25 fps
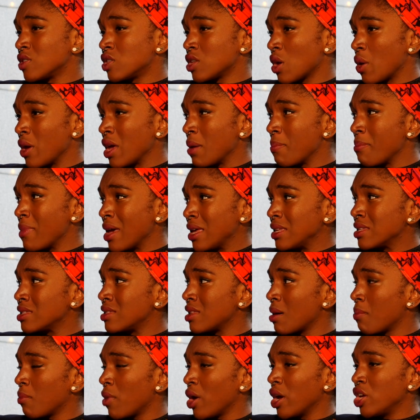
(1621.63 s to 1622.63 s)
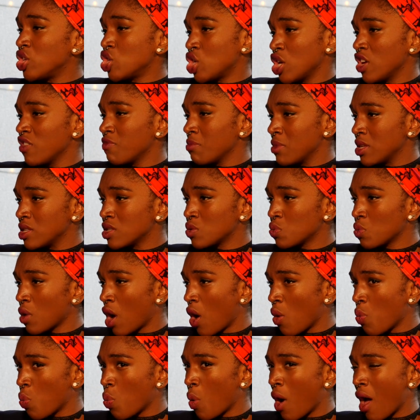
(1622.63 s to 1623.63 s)
So it means that my achievements
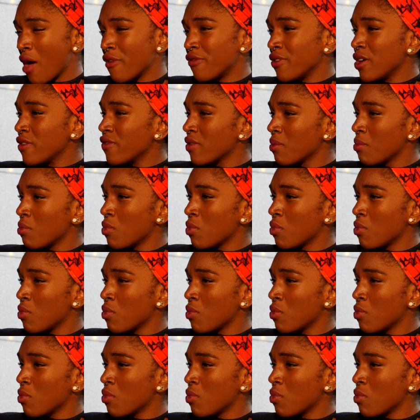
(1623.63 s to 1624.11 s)
are worth even